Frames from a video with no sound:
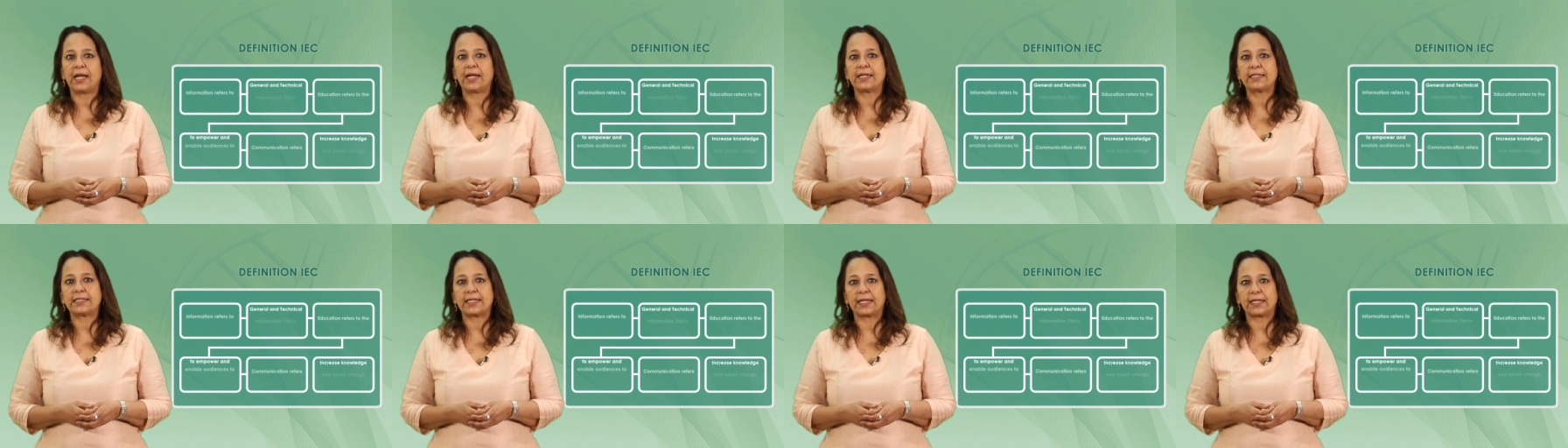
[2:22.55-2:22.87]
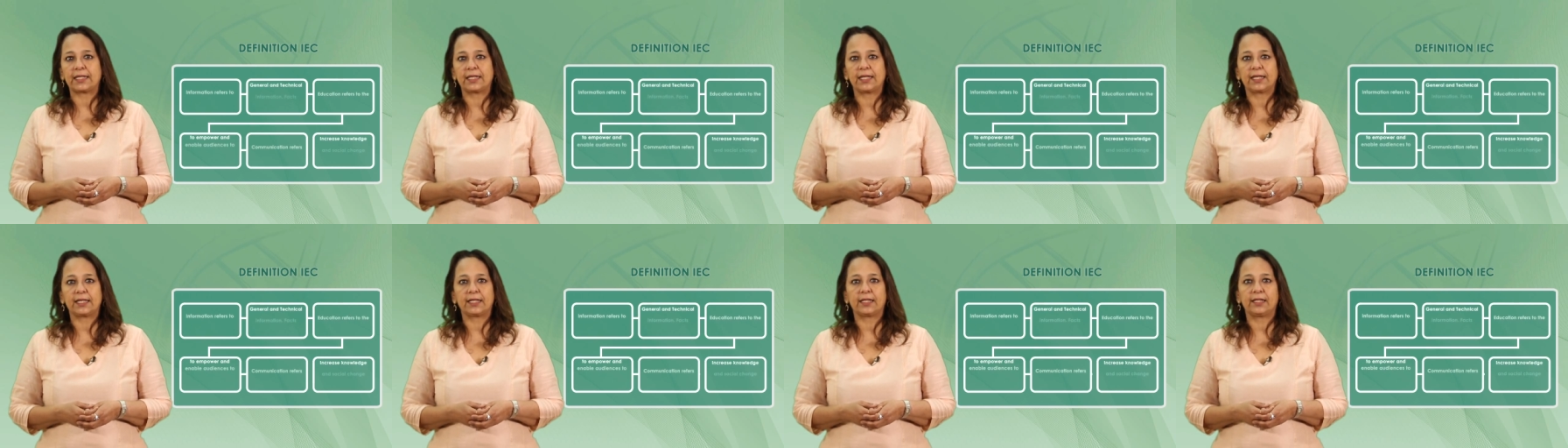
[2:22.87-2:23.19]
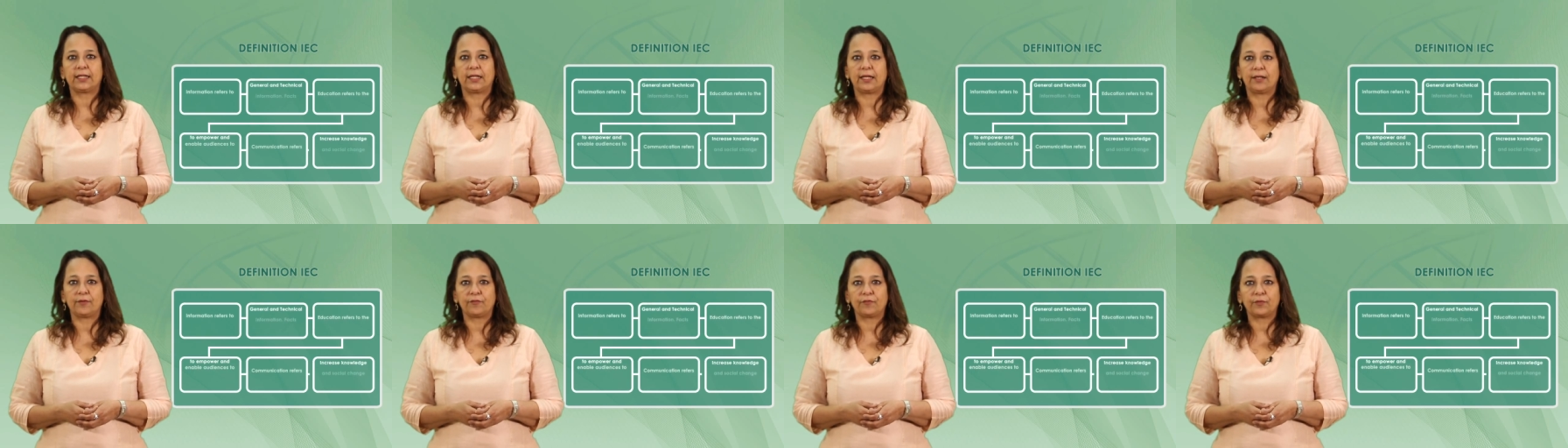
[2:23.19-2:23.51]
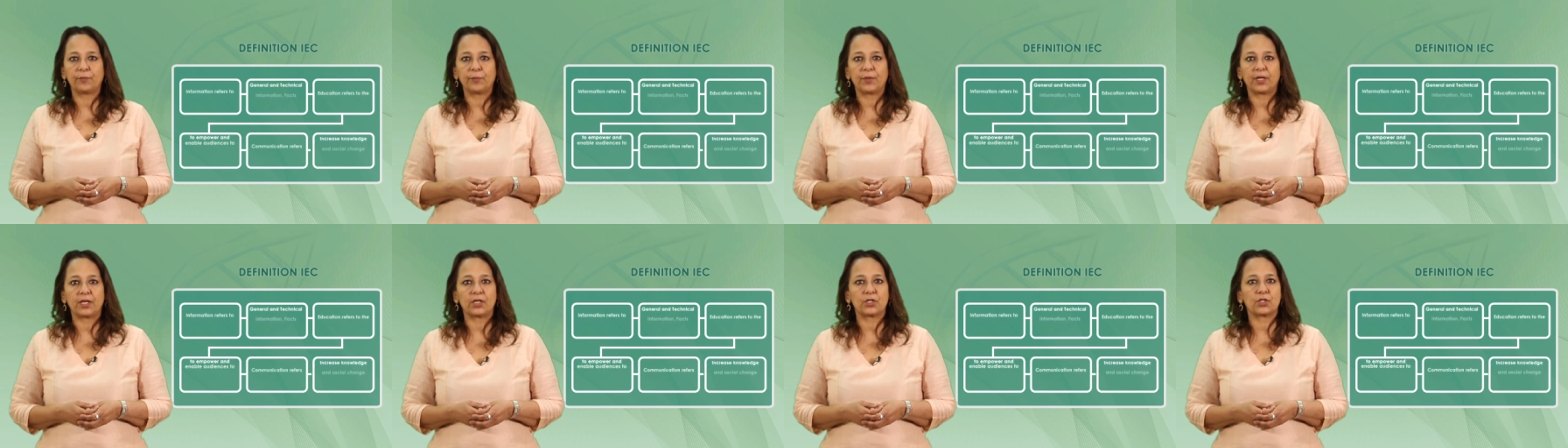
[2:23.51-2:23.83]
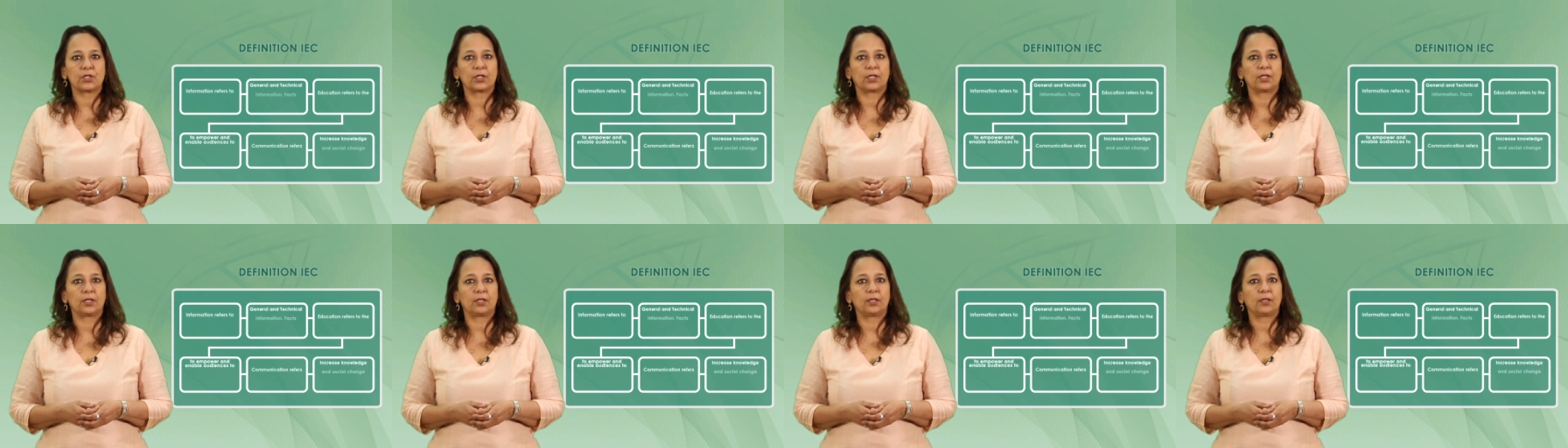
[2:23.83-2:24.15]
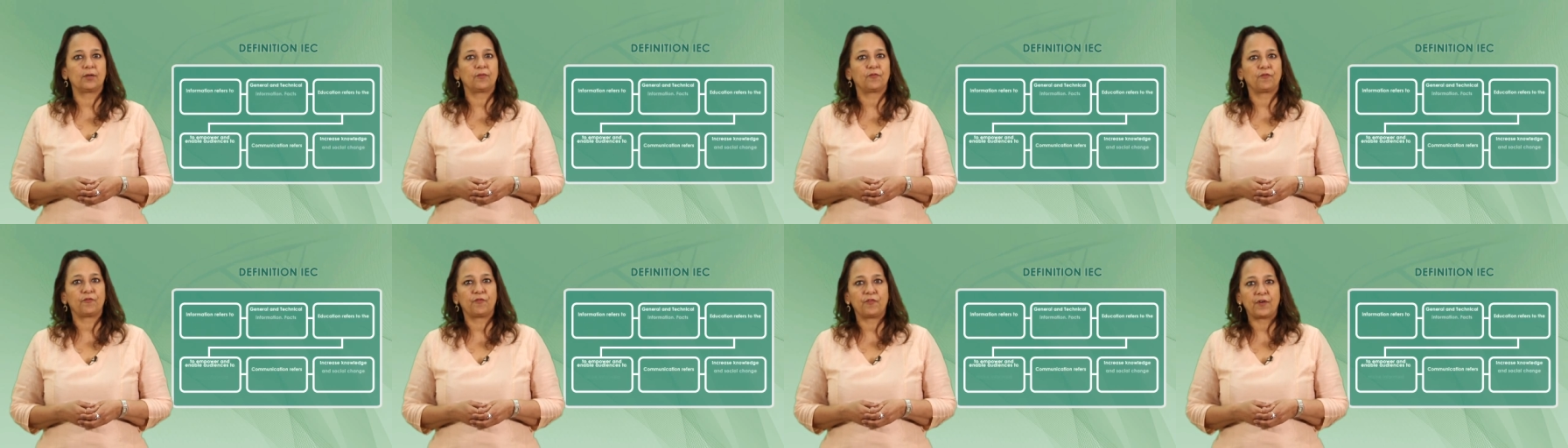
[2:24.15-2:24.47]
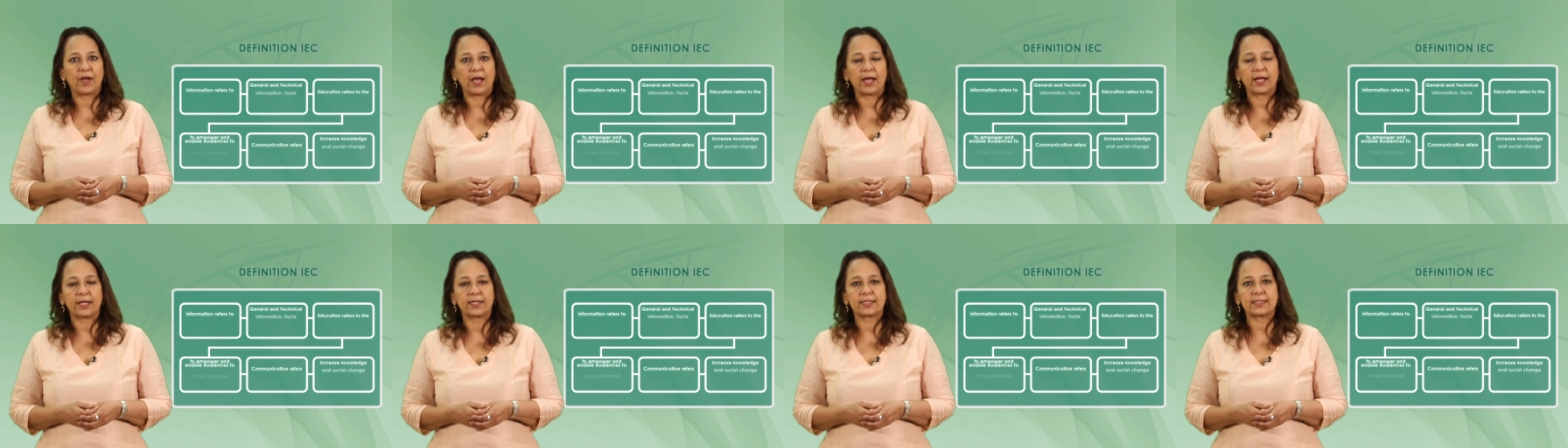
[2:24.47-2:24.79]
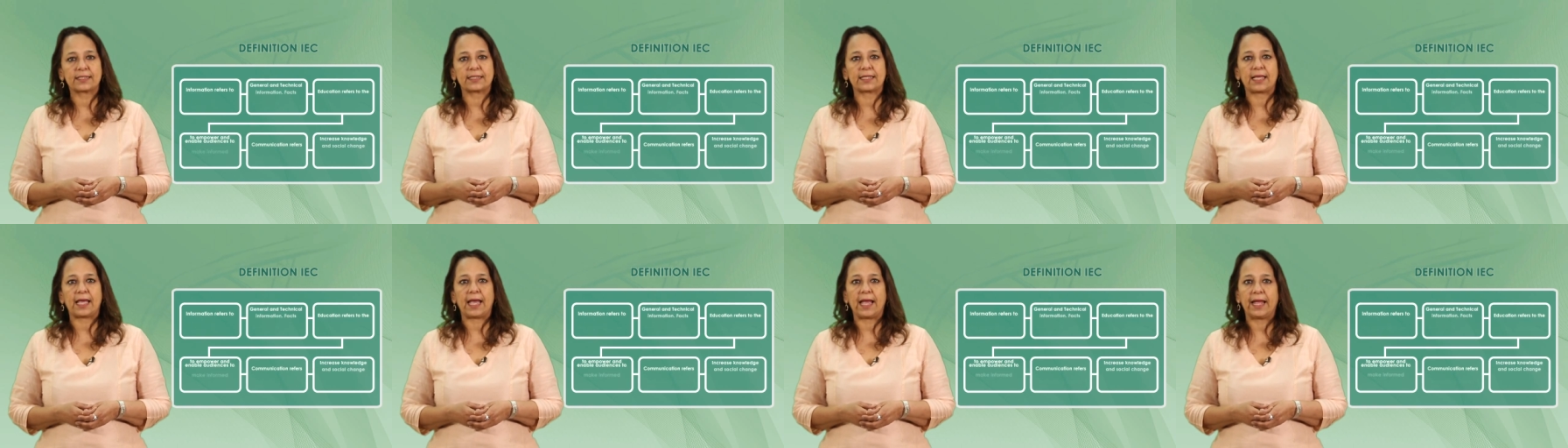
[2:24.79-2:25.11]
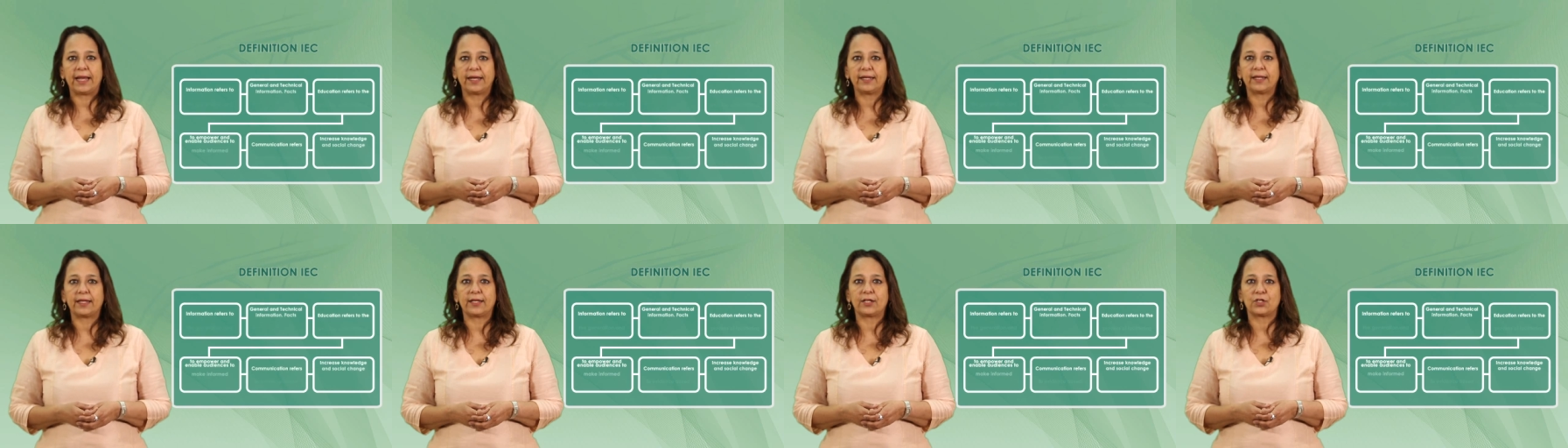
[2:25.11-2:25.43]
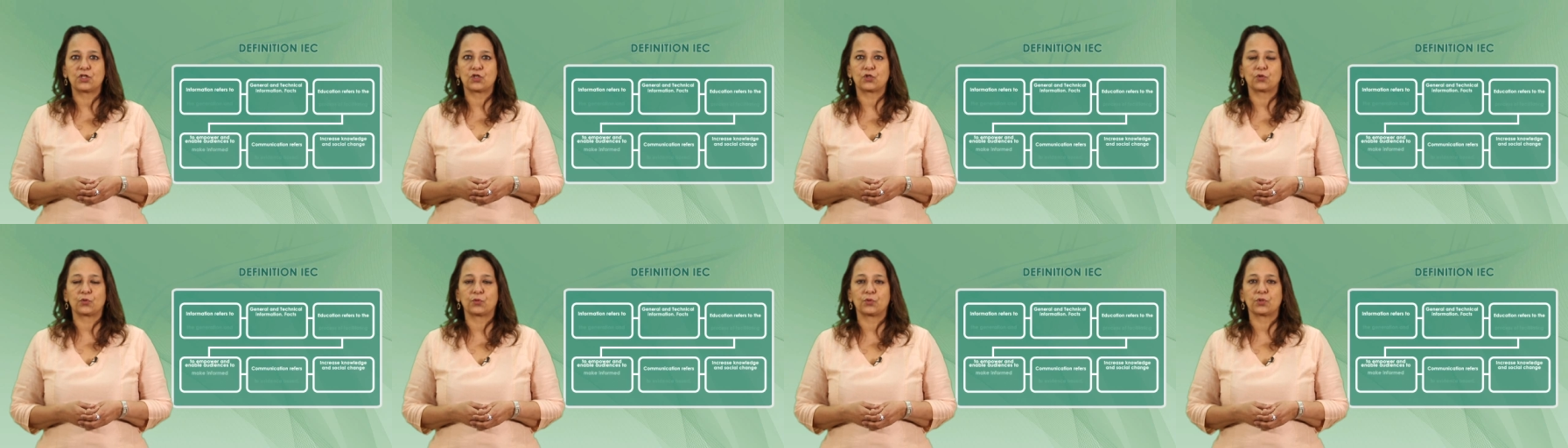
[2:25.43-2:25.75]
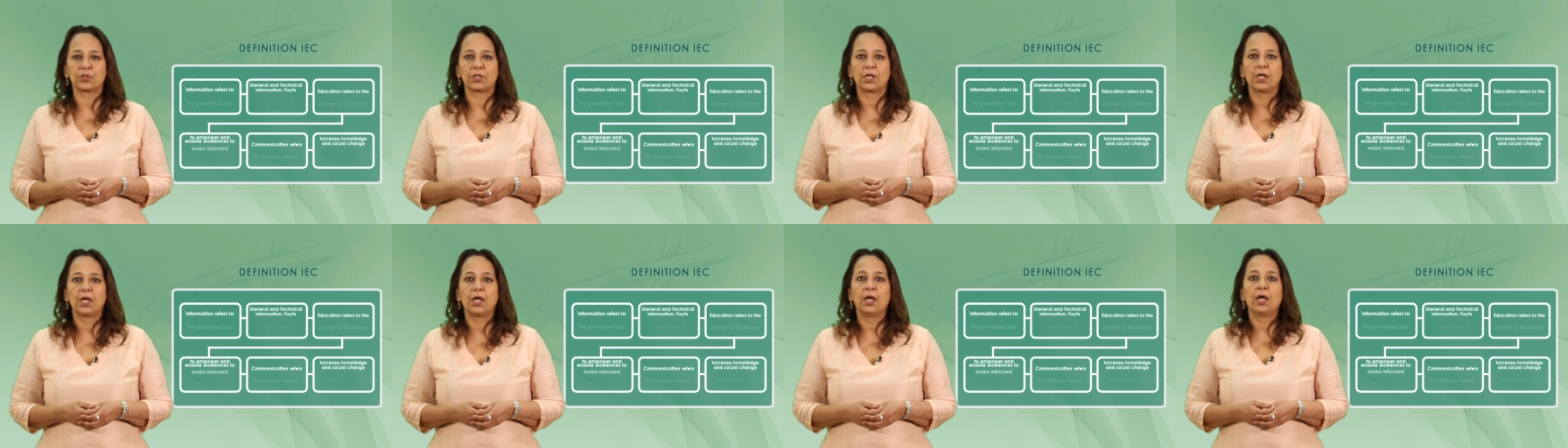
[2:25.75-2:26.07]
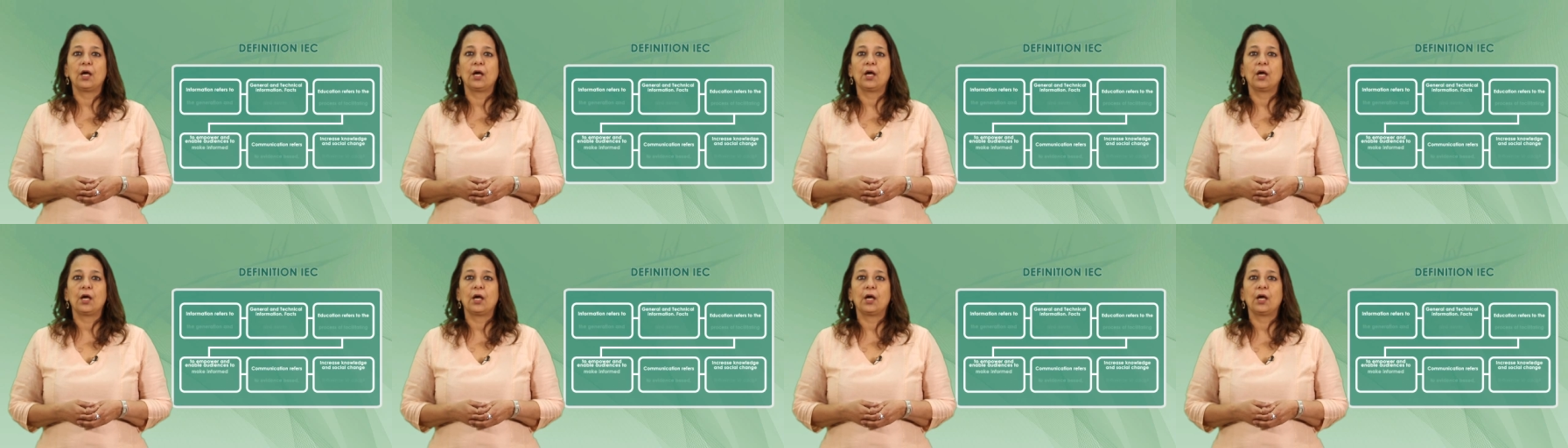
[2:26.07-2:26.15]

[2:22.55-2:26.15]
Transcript: and technical information, facts, and issues.